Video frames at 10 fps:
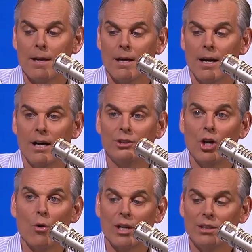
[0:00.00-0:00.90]
Uh,
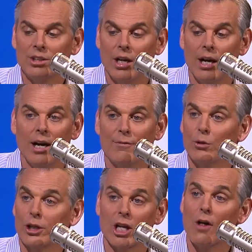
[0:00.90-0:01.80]
Jokic, uh, if
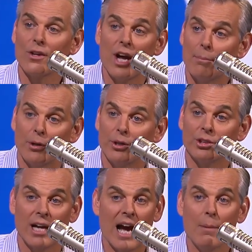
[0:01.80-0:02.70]
you look at all the
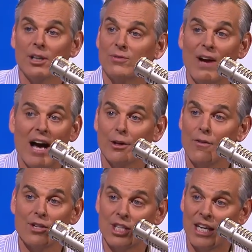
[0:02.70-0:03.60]
numbers, how much value to
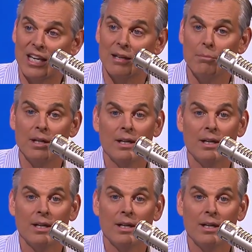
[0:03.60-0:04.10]
the team,